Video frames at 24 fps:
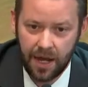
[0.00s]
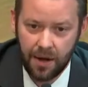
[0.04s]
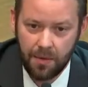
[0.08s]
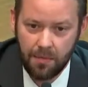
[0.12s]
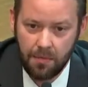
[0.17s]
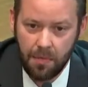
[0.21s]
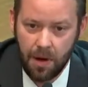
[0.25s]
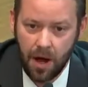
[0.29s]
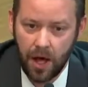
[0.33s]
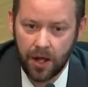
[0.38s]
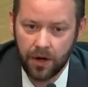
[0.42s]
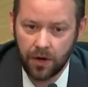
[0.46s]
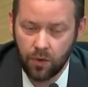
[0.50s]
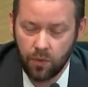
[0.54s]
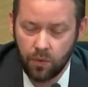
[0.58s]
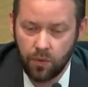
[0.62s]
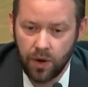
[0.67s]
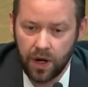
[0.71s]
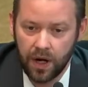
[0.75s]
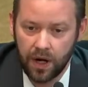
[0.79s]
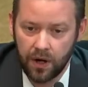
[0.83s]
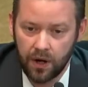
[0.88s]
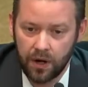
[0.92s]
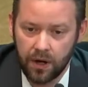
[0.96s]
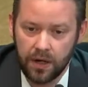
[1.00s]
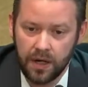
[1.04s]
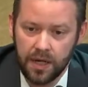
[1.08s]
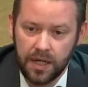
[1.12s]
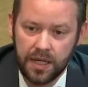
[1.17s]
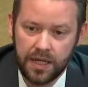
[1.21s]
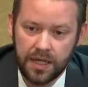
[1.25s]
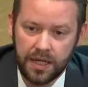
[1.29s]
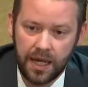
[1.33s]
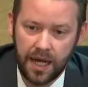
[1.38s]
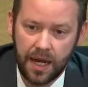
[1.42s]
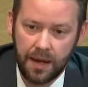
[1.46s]
model, where
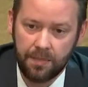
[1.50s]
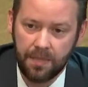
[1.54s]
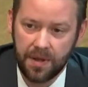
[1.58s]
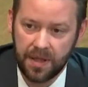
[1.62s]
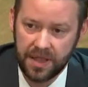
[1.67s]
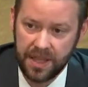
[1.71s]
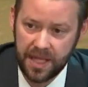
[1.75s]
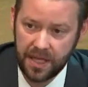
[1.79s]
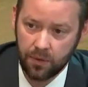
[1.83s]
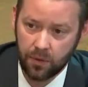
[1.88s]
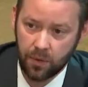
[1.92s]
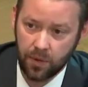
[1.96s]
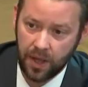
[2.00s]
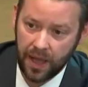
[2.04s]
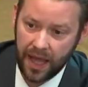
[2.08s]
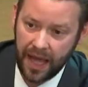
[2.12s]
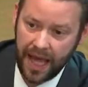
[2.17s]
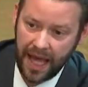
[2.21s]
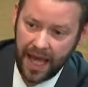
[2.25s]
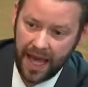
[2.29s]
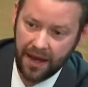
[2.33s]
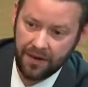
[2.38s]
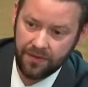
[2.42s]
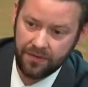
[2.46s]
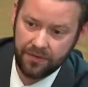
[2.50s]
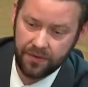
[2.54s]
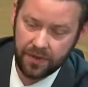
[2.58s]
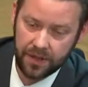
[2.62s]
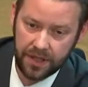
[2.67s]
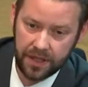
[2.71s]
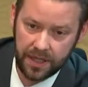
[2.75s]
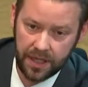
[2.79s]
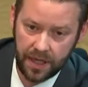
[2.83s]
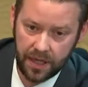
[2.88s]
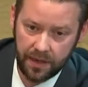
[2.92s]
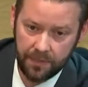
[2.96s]
they will
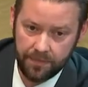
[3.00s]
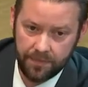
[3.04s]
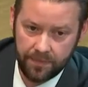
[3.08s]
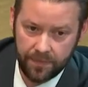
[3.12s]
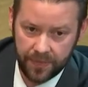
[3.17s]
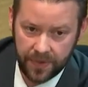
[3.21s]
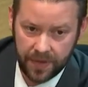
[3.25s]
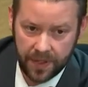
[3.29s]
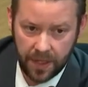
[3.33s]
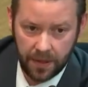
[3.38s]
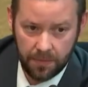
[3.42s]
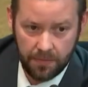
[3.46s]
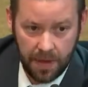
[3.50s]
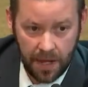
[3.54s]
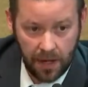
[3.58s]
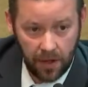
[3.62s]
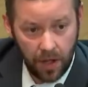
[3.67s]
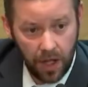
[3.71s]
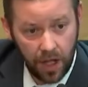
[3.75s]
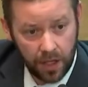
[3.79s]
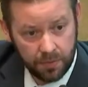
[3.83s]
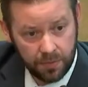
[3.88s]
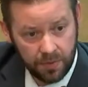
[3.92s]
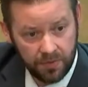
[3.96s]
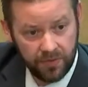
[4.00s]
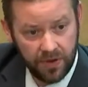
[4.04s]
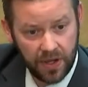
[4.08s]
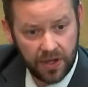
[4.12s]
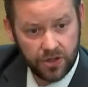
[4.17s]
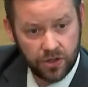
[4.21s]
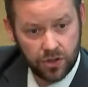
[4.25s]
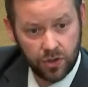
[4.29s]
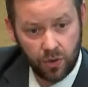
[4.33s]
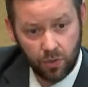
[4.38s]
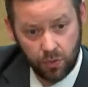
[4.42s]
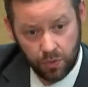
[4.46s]
have the mental health
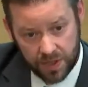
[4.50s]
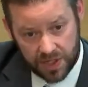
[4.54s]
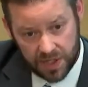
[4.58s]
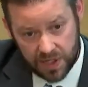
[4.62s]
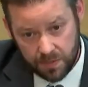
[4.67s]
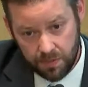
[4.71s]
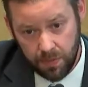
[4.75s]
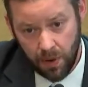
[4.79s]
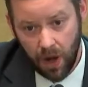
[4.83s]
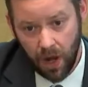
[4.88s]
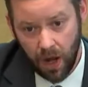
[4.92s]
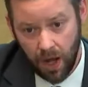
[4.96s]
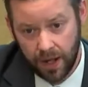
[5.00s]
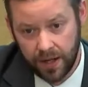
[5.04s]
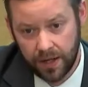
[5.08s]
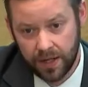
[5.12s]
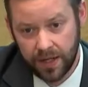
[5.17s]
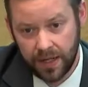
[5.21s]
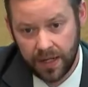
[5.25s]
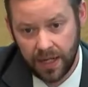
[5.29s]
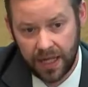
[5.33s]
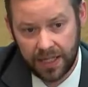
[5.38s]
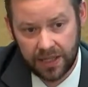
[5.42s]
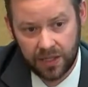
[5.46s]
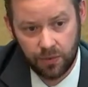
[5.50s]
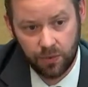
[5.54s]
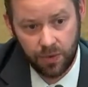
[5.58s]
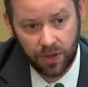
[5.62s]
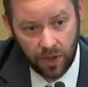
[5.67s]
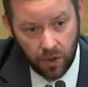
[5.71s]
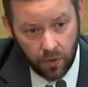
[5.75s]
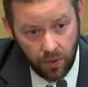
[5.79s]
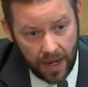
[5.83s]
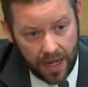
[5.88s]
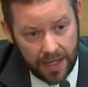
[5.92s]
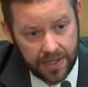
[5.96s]
professional respond at the
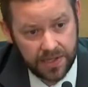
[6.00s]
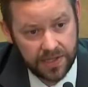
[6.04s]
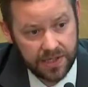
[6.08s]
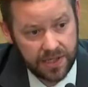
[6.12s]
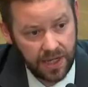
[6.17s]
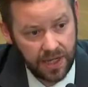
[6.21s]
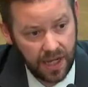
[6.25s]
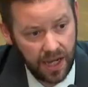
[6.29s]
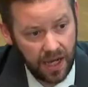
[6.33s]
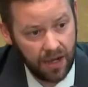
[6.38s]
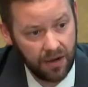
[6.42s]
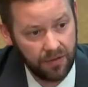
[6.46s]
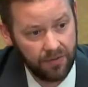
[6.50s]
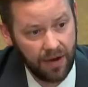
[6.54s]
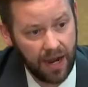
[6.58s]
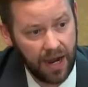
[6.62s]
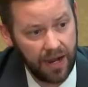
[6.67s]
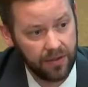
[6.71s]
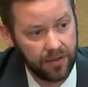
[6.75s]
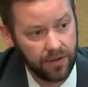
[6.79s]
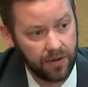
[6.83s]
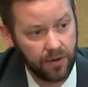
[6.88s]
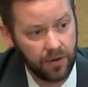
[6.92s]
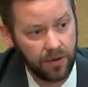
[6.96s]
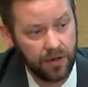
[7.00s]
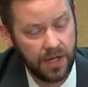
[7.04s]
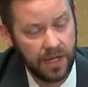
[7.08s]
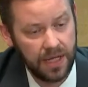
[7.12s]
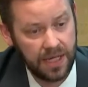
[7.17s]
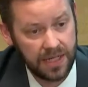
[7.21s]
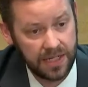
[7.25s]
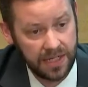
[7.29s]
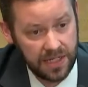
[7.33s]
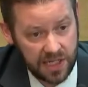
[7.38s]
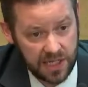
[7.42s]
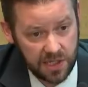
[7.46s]
request of either
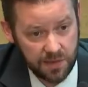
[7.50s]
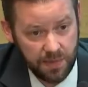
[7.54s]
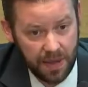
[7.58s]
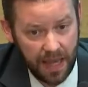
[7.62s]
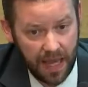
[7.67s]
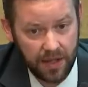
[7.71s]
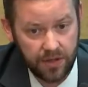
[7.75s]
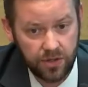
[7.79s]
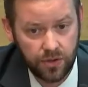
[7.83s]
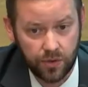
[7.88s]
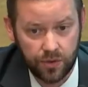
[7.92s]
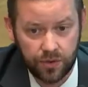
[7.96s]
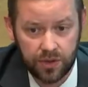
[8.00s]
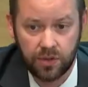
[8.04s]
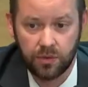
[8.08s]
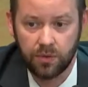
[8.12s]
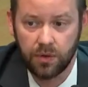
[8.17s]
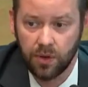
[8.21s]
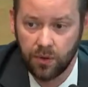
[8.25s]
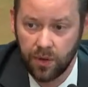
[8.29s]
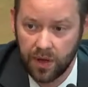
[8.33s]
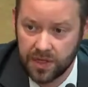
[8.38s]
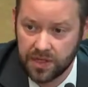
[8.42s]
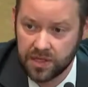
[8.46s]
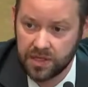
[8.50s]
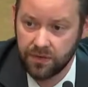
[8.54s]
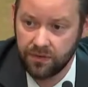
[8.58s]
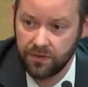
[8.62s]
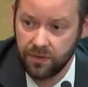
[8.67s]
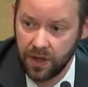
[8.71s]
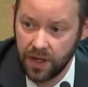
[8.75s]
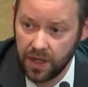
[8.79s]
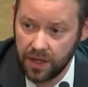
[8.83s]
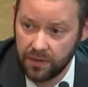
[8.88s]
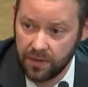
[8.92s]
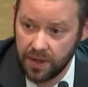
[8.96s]
dispatch or at the request
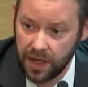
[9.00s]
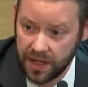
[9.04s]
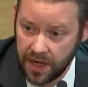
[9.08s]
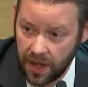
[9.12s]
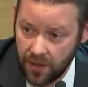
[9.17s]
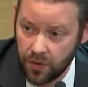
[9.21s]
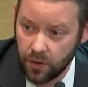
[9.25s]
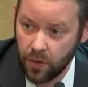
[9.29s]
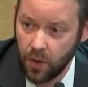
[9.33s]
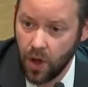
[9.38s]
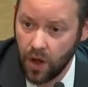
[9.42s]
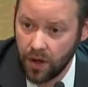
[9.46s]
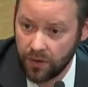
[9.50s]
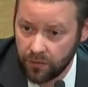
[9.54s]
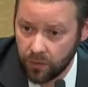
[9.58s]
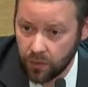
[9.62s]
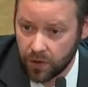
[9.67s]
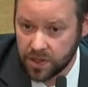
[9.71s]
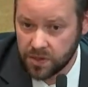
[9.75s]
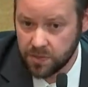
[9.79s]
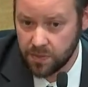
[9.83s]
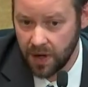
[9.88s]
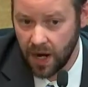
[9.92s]
of another law enforcement